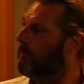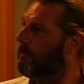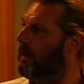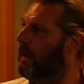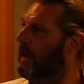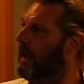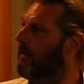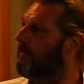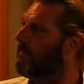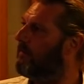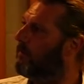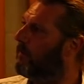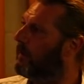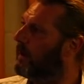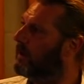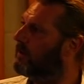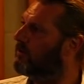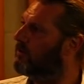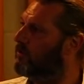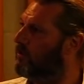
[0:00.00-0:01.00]
the BF were
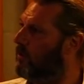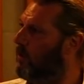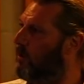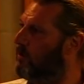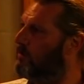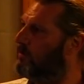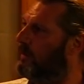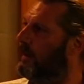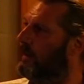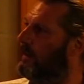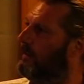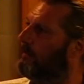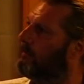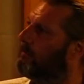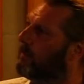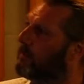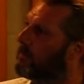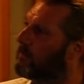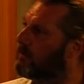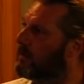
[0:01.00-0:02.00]
exhausted
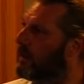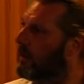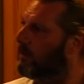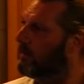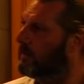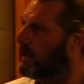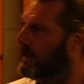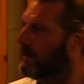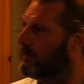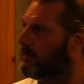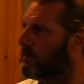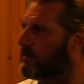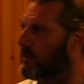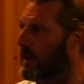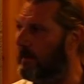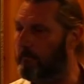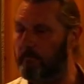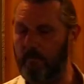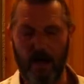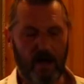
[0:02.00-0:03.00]
but still needed to
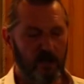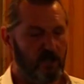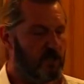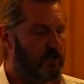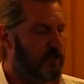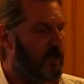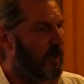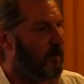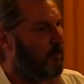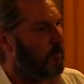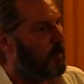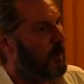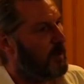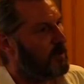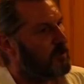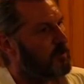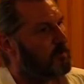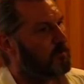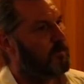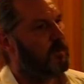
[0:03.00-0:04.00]
take Passchendaele
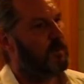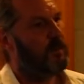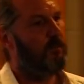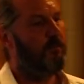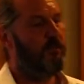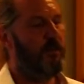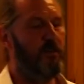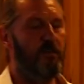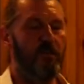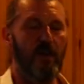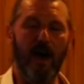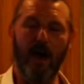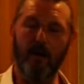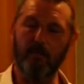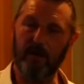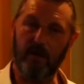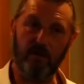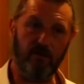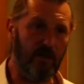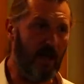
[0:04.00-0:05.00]
Bridge. The 5th
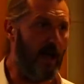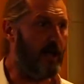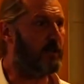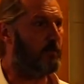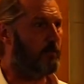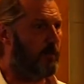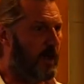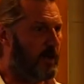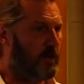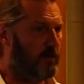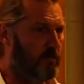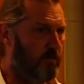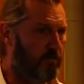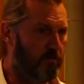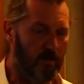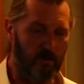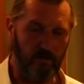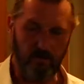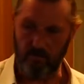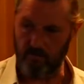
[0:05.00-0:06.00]
Army had attacked back on the
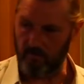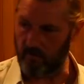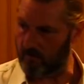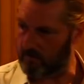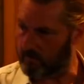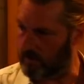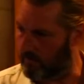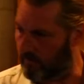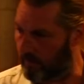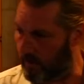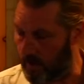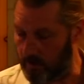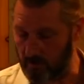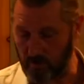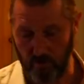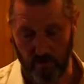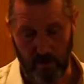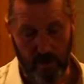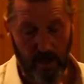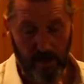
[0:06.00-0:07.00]
31st of
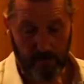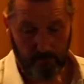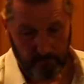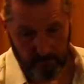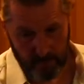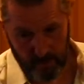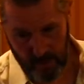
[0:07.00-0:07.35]
July.